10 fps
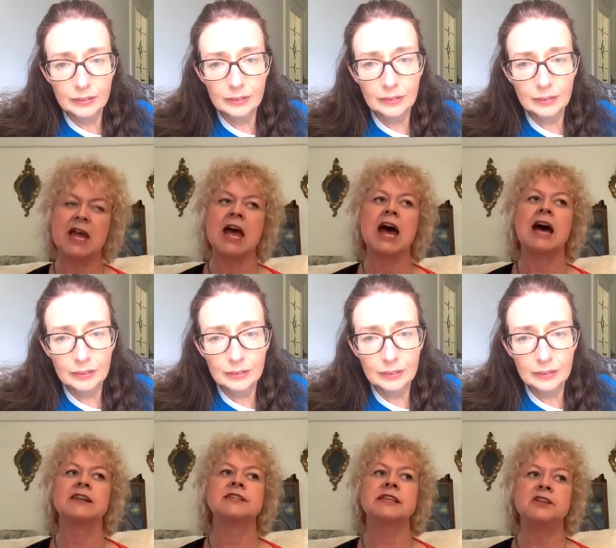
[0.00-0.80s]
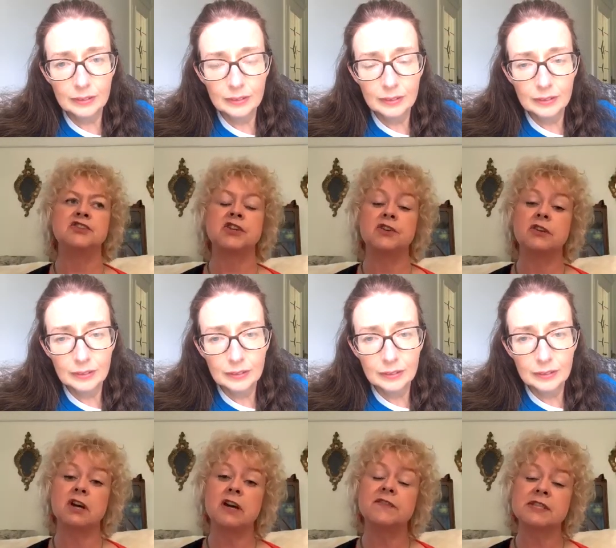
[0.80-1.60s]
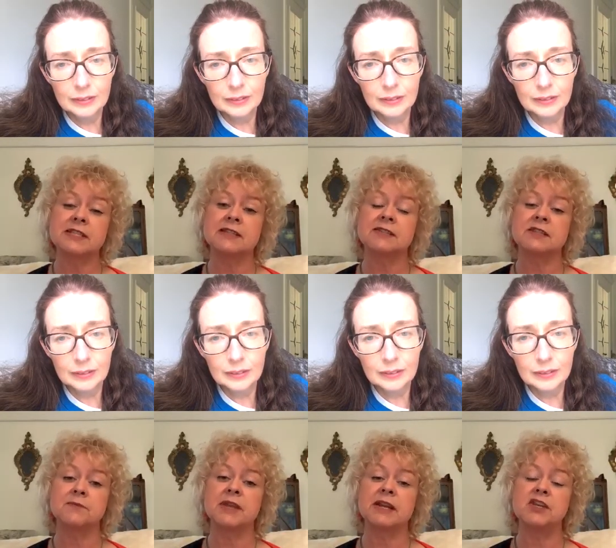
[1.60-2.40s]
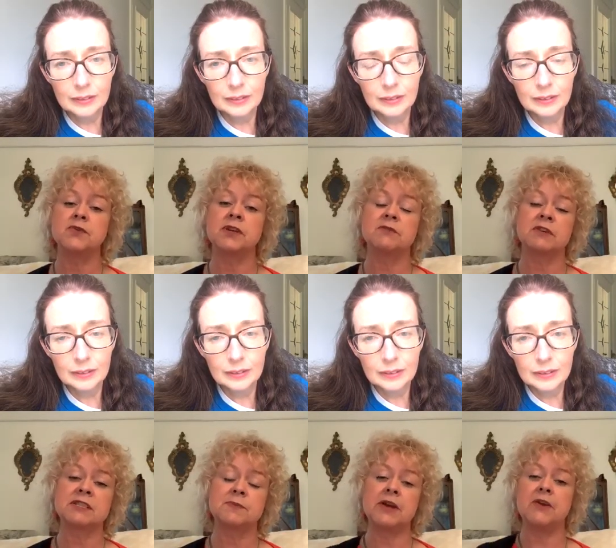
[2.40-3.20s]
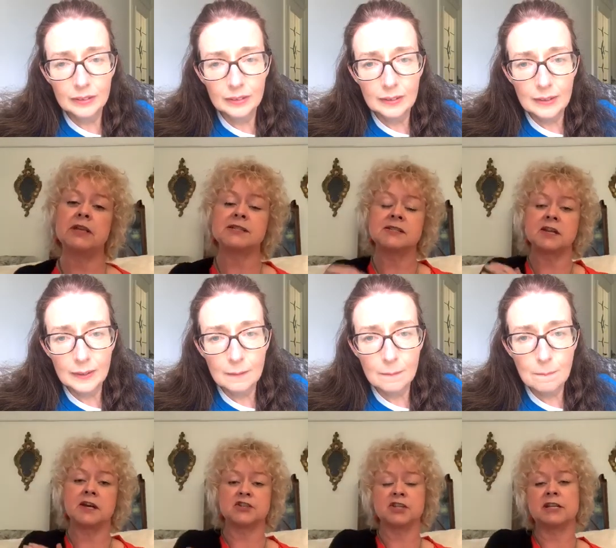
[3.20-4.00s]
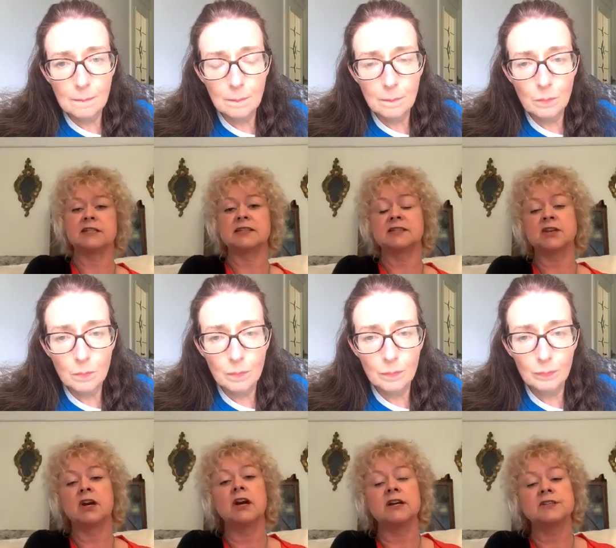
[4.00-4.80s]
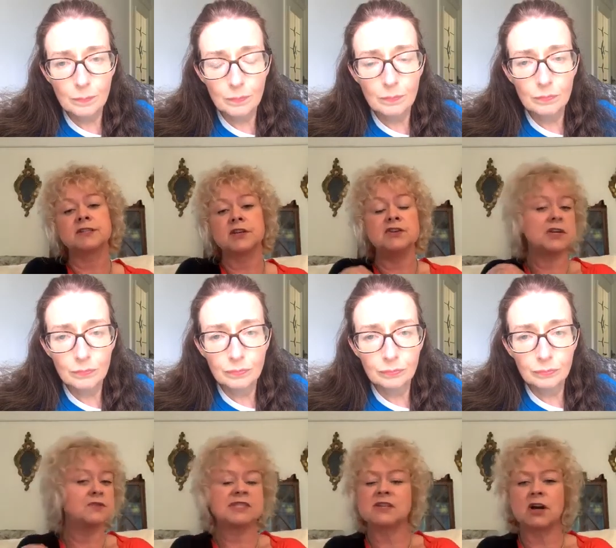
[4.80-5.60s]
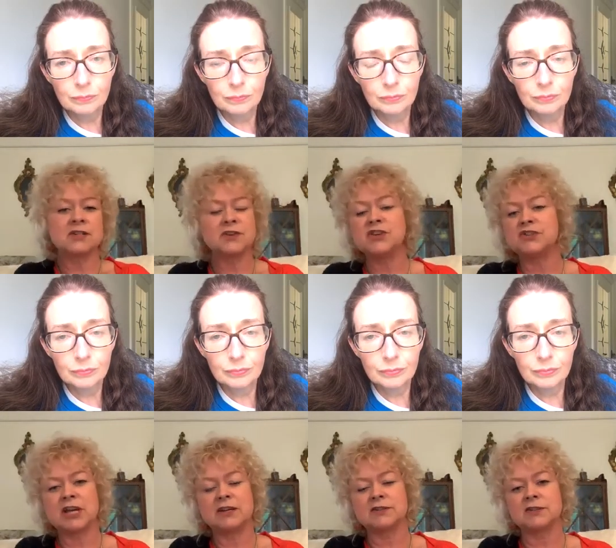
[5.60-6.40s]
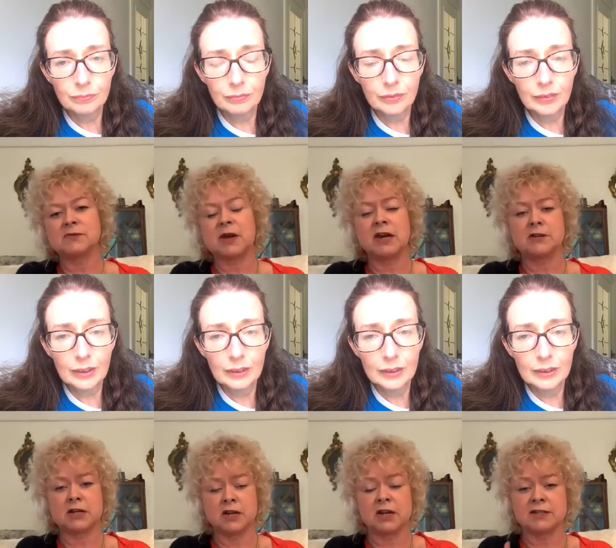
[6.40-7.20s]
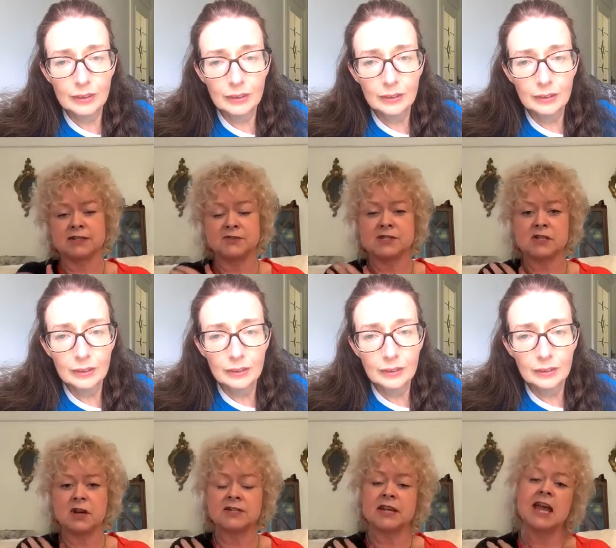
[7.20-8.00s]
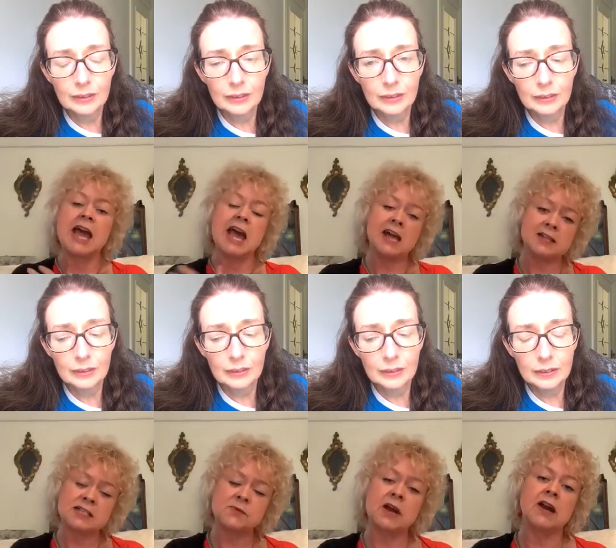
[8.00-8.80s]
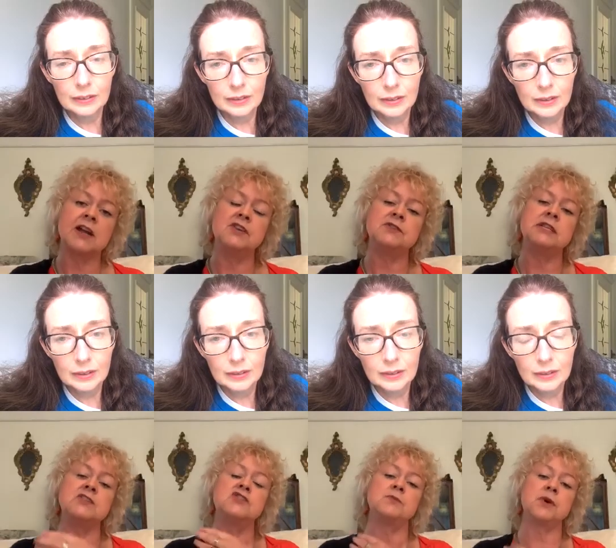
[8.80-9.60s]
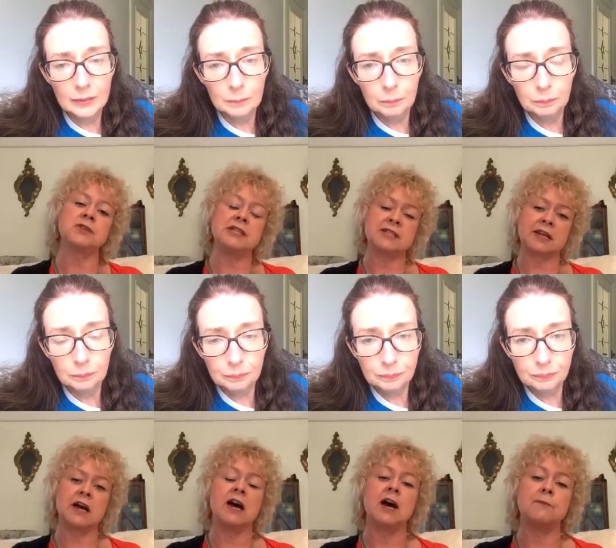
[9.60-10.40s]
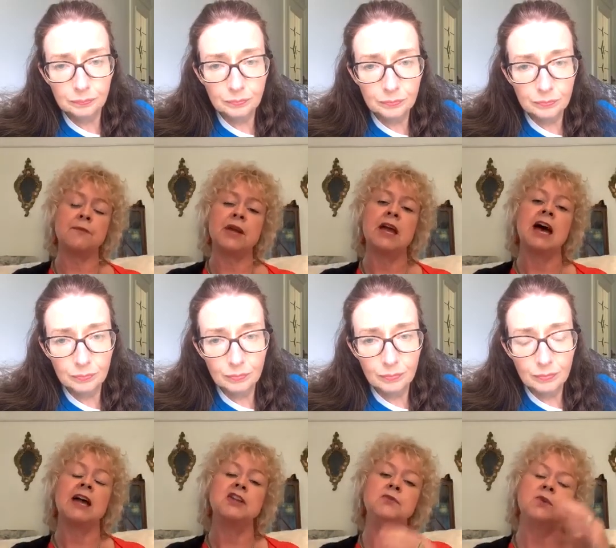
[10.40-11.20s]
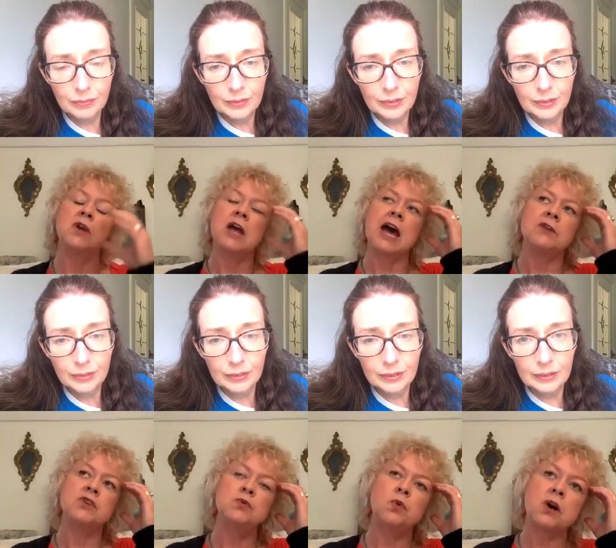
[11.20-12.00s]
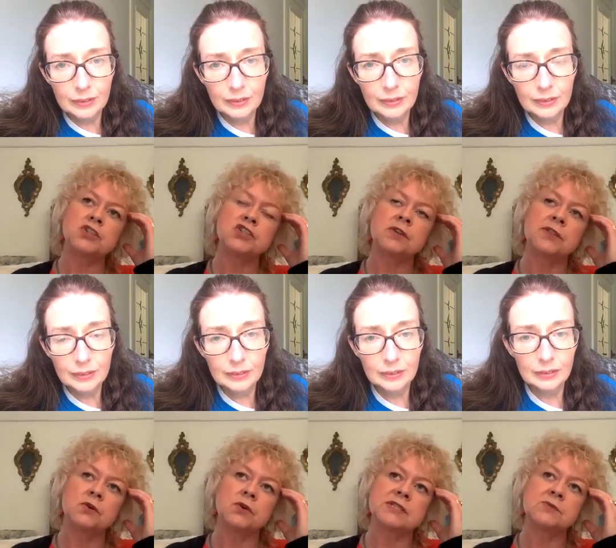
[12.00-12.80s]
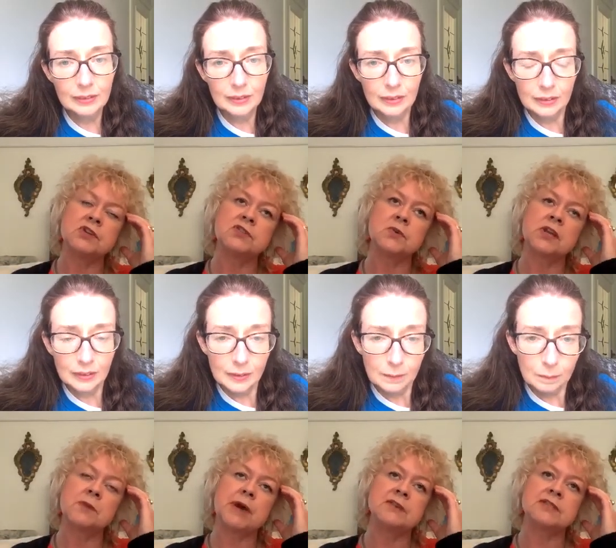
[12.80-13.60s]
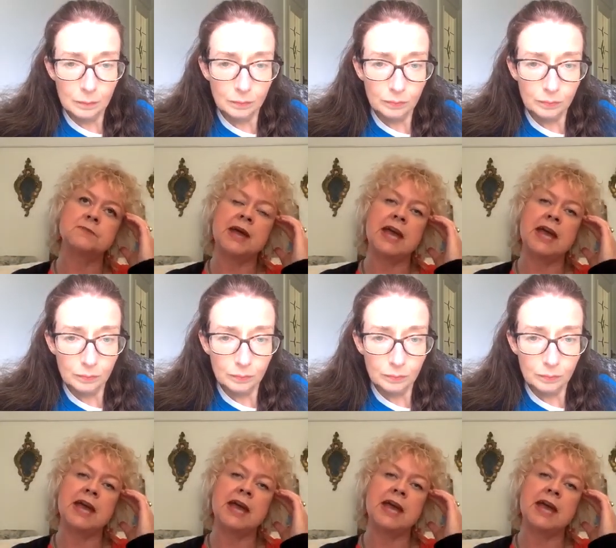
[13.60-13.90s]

Speaker 1: and teaching your nervous system that it, you can experience touch and it doesn't hurt. So you don't start on your genitals where it hurts. You start elsewhere and you teach your body to calm and you and you watch your thoughts. So what you're talking about is pain